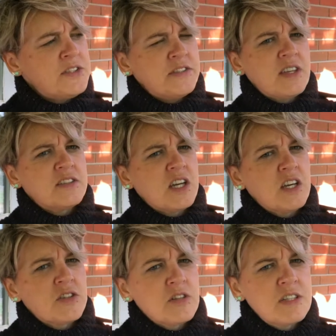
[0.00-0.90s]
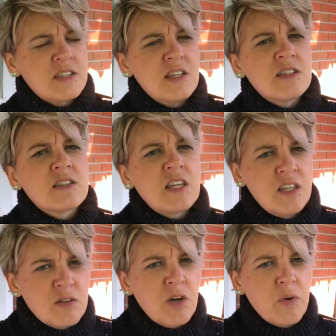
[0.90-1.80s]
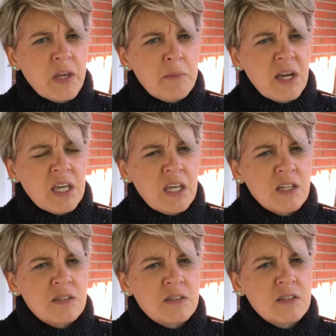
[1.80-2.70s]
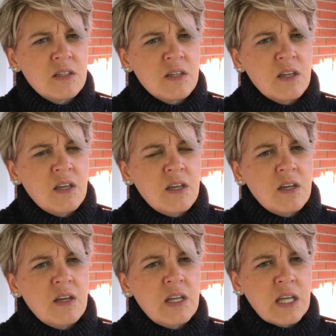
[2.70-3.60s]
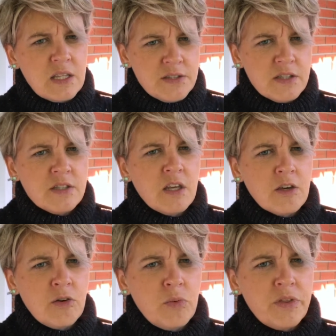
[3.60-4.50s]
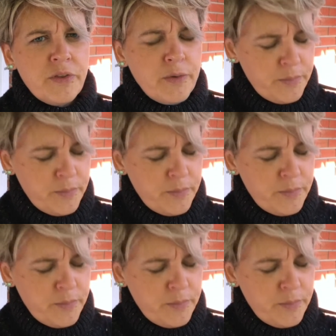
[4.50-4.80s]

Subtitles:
says to Hunter, he says, can you go and get my kids? And Ellie says, I'll go with you.